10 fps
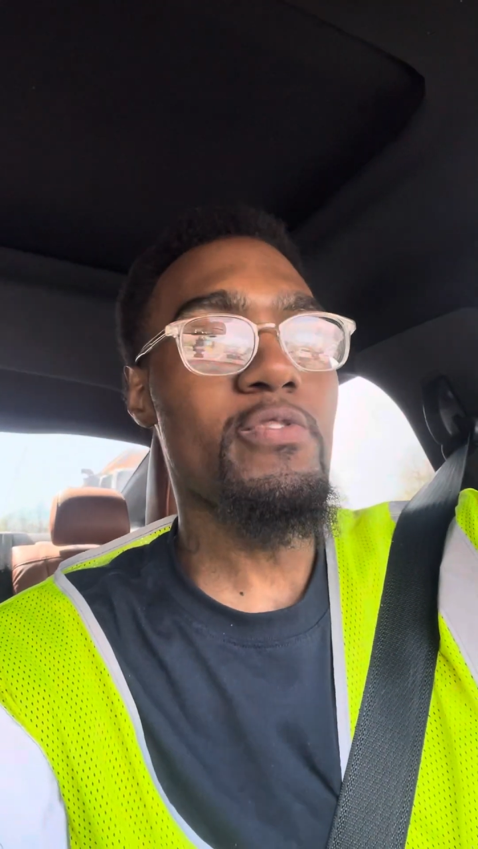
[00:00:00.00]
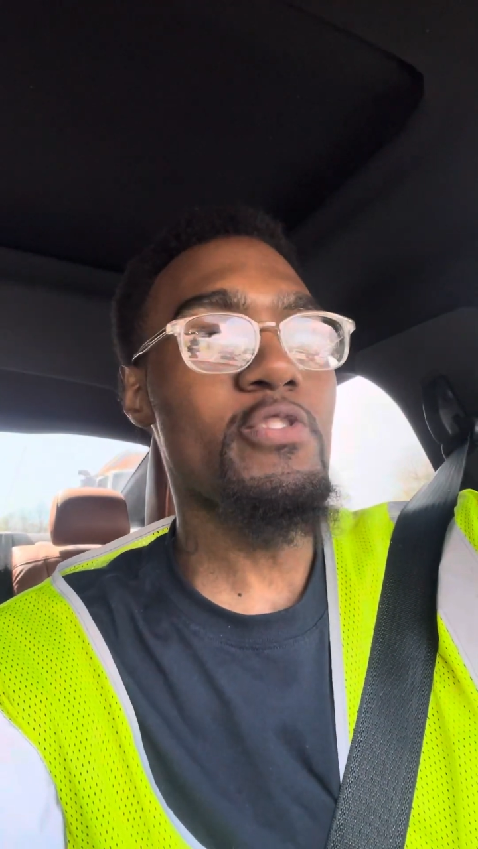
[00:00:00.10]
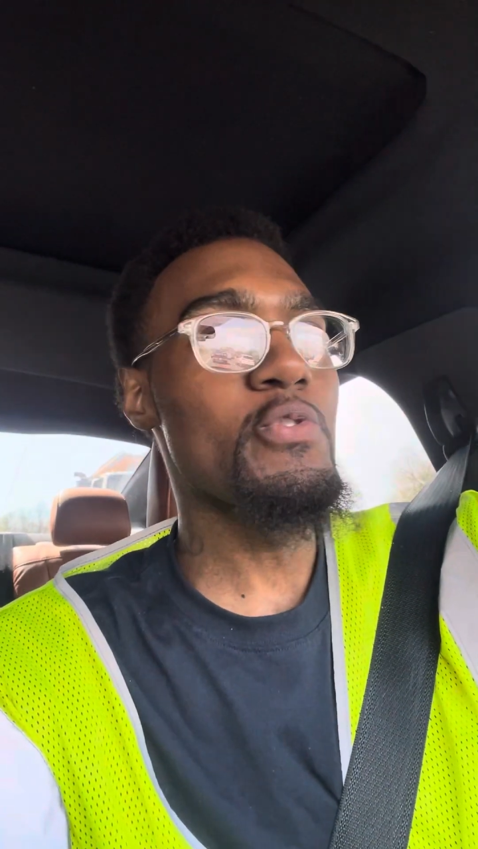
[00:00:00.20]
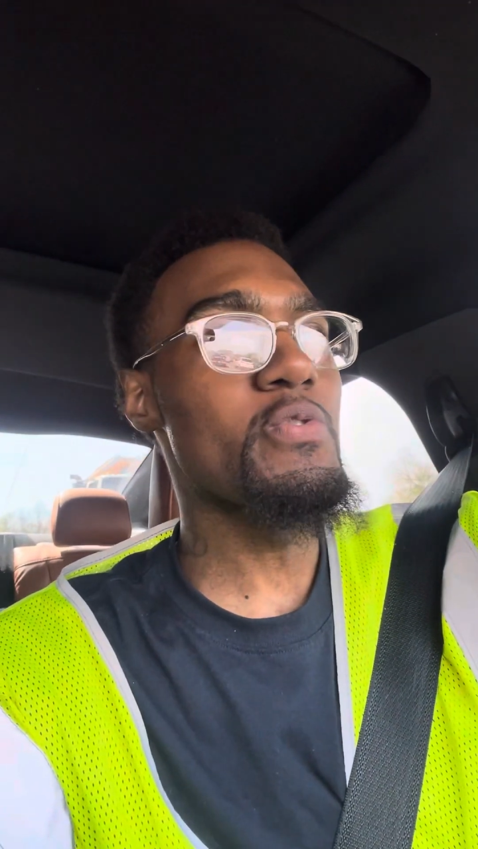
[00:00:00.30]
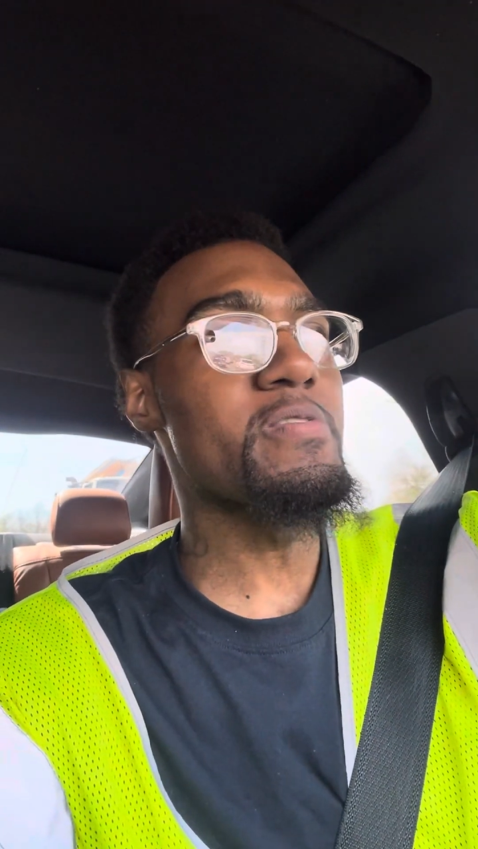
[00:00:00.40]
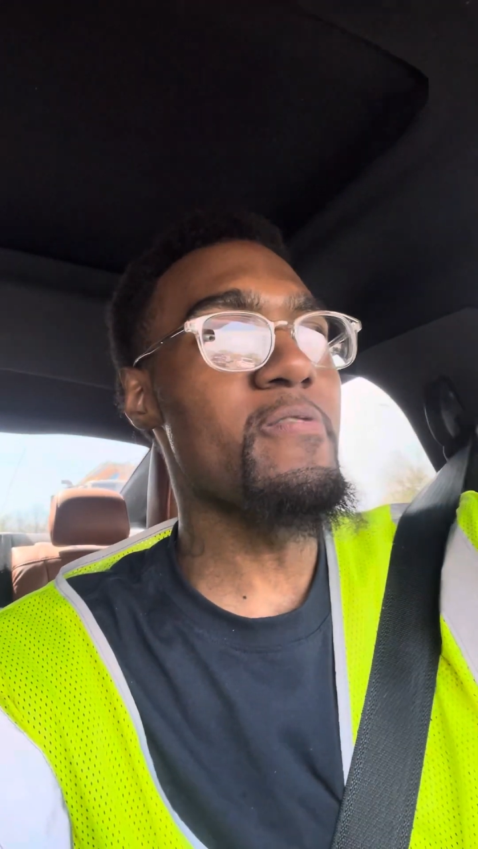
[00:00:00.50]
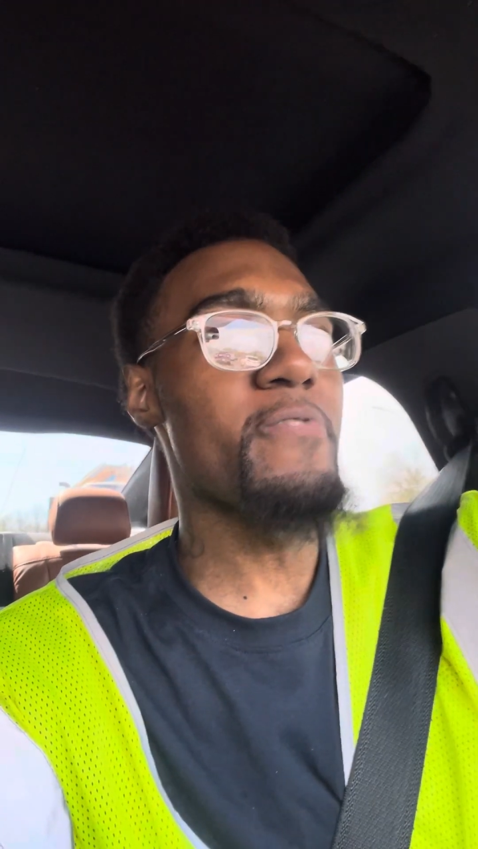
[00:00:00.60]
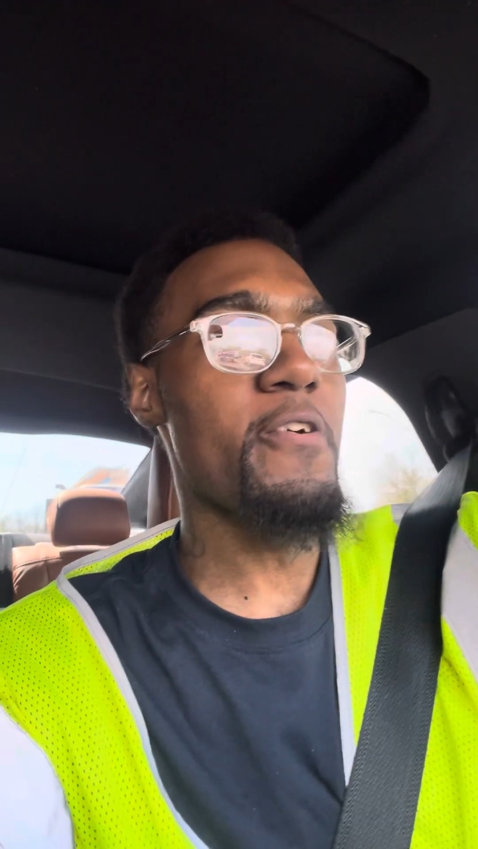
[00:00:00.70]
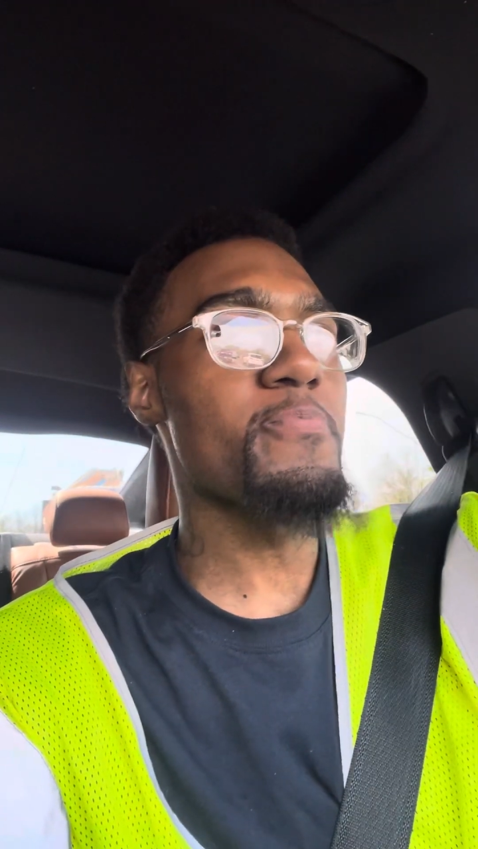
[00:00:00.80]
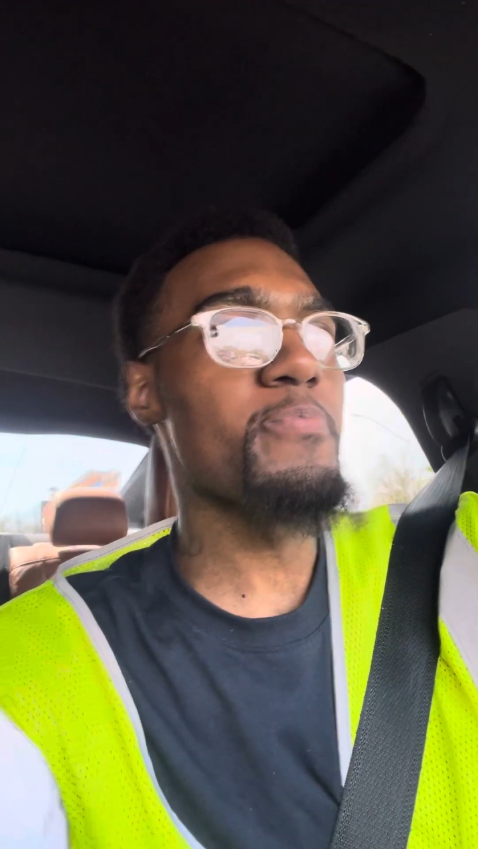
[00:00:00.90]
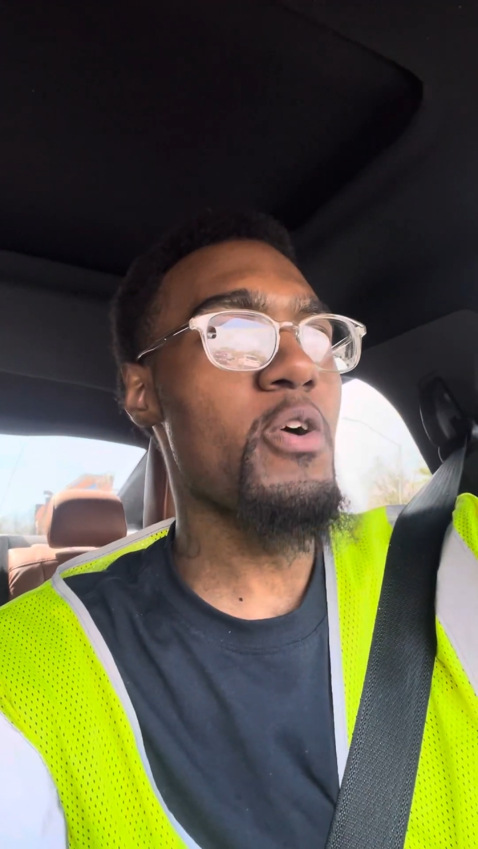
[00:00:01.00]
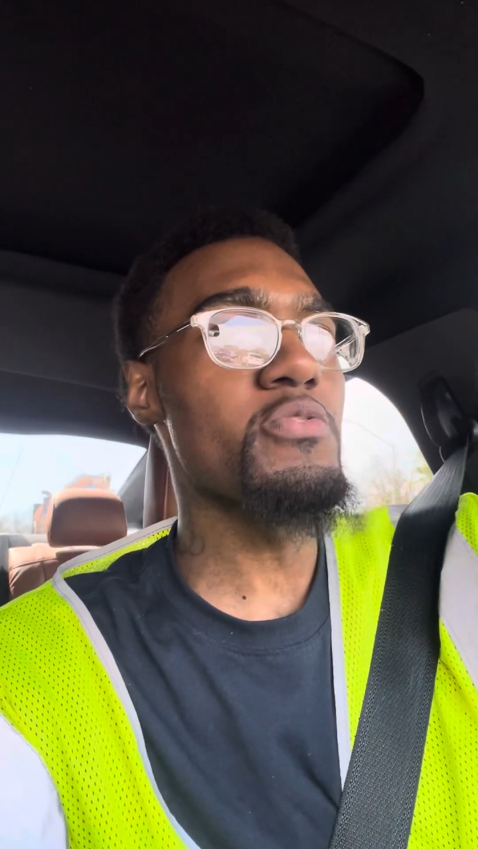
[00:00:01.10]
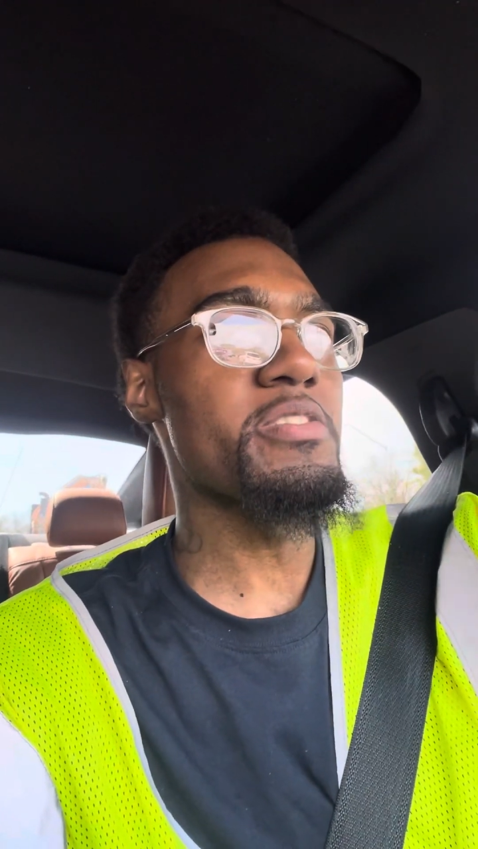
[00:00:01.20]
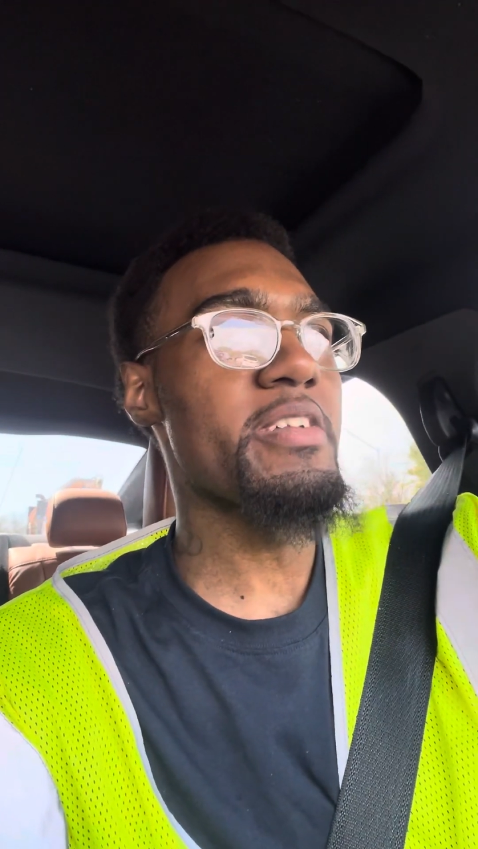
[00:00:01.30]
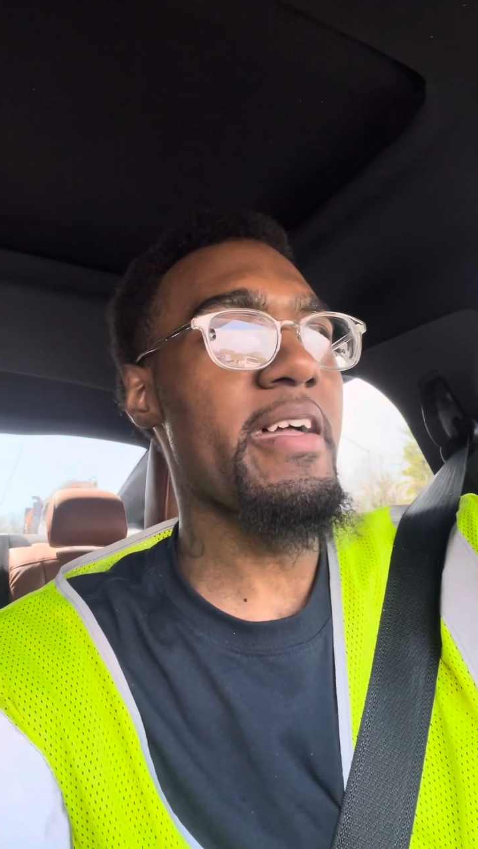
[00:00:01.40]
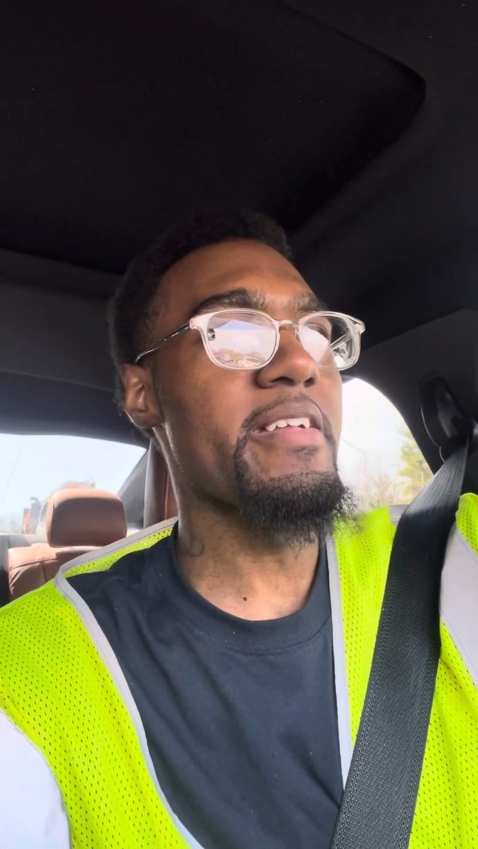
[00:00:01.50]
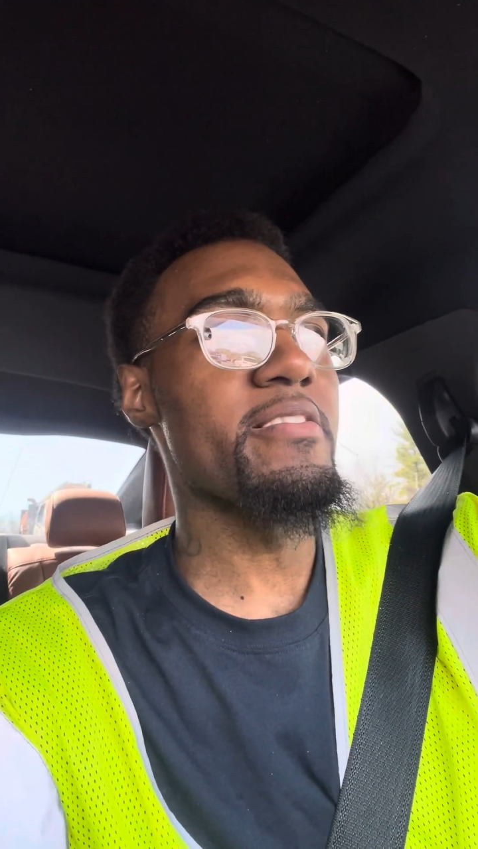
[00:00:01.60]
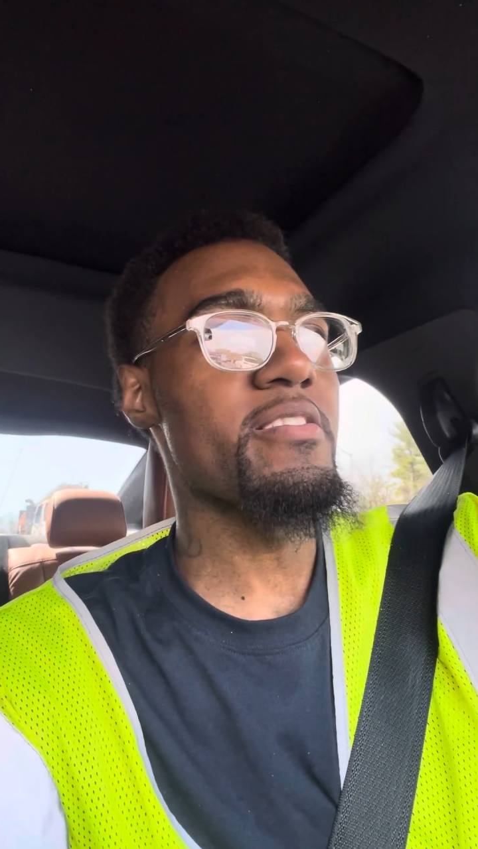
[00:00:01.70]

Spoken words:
choose the first person that